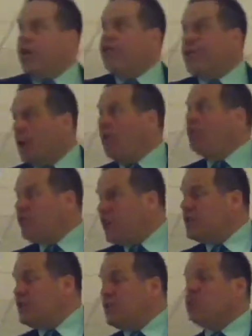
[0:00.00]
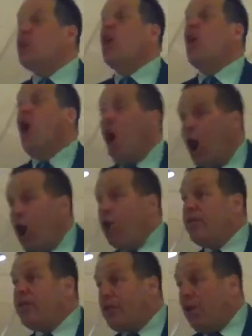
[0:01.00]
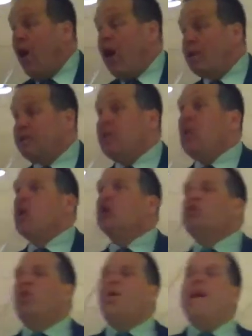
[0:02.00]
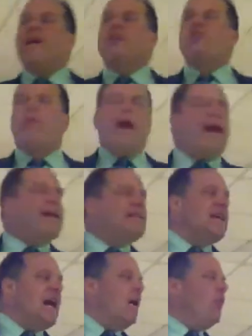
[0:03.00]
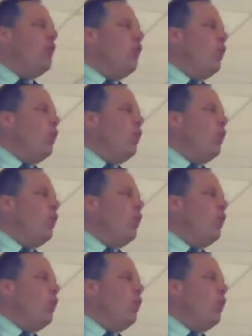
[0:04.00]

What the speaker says: of Jesus on the cross. So He has reconciled the